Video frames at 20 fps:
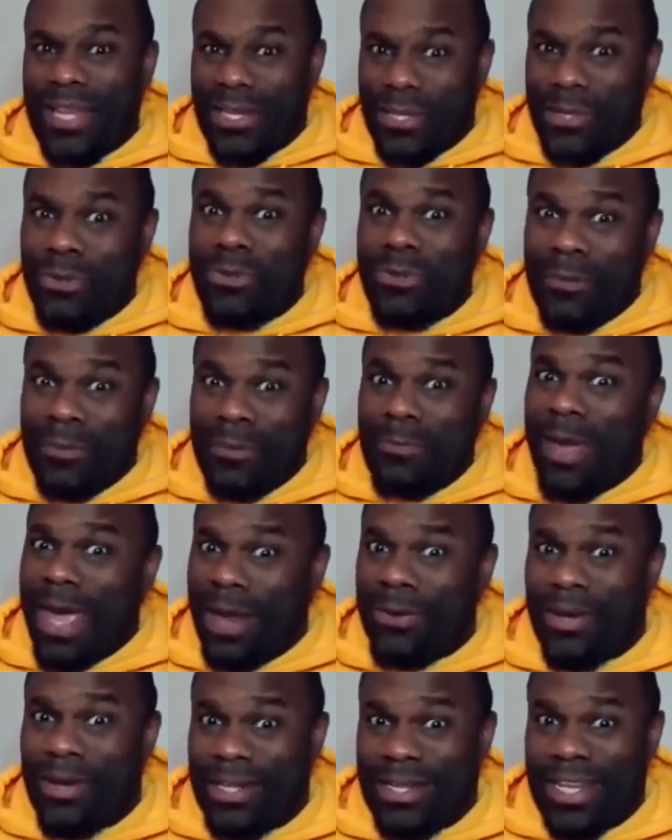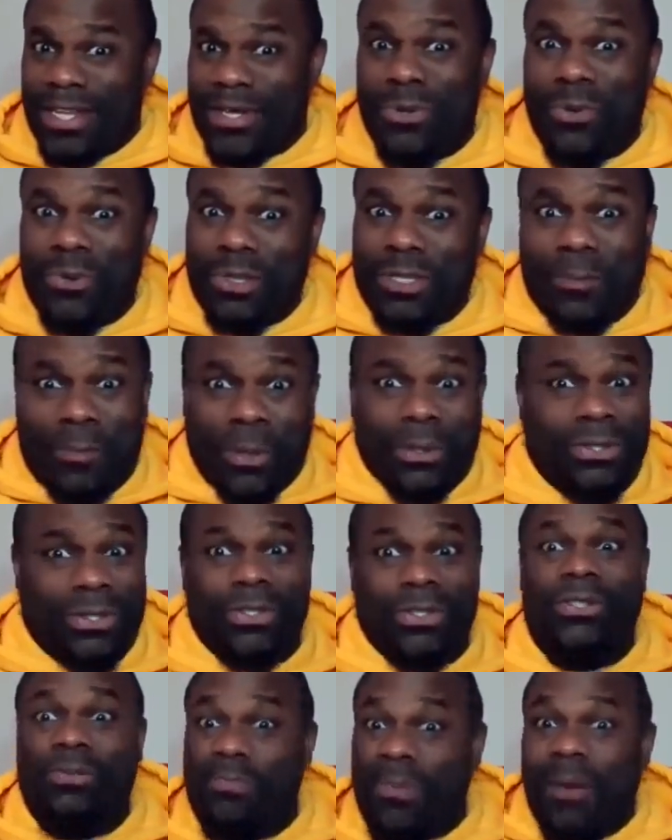You did bad right there. You were supposed to,
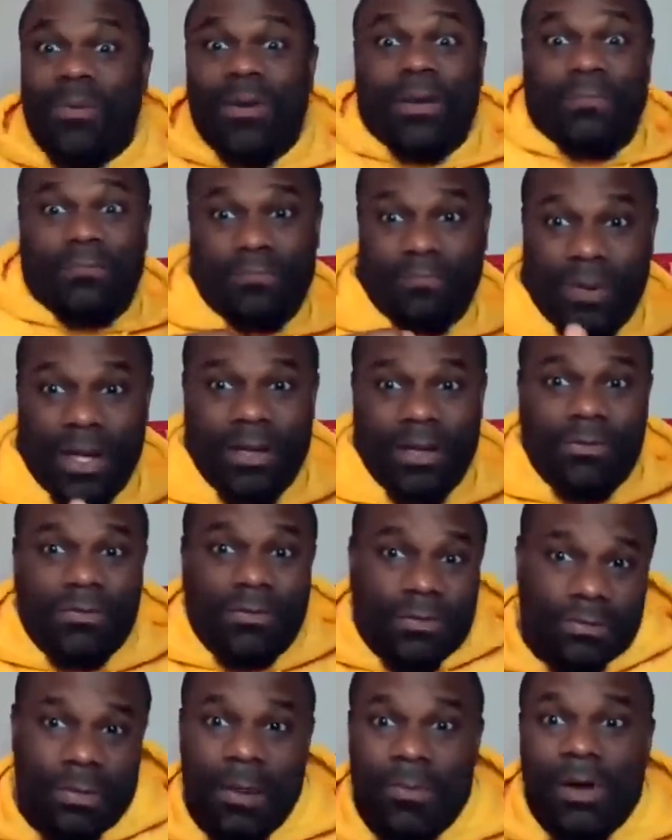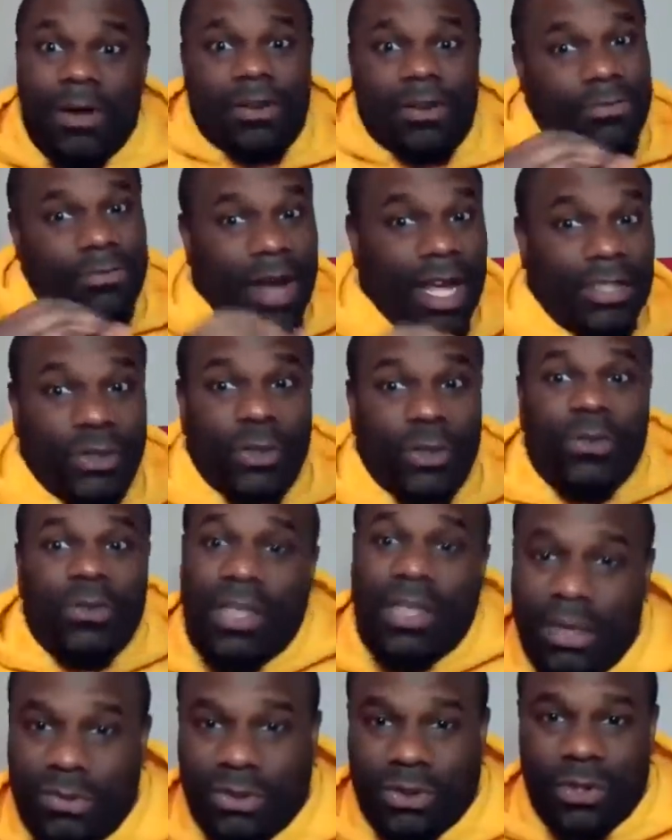you remember, boom, remember, right shoulder,
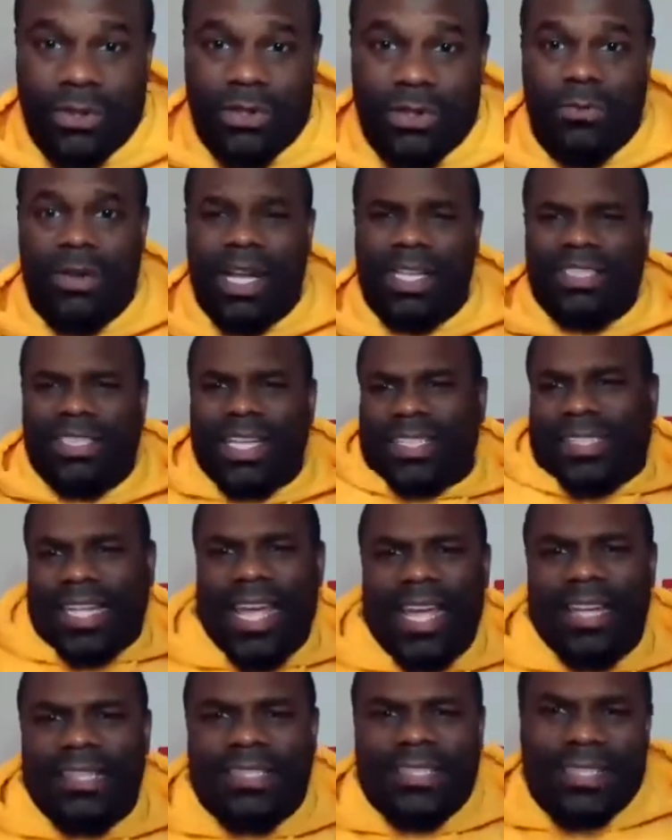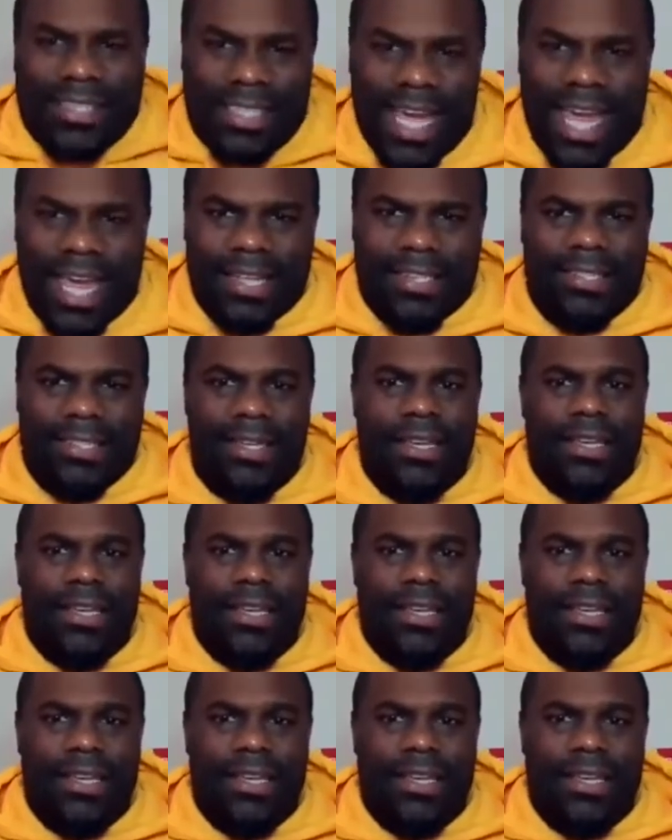left shoulder. When I say dance, dance.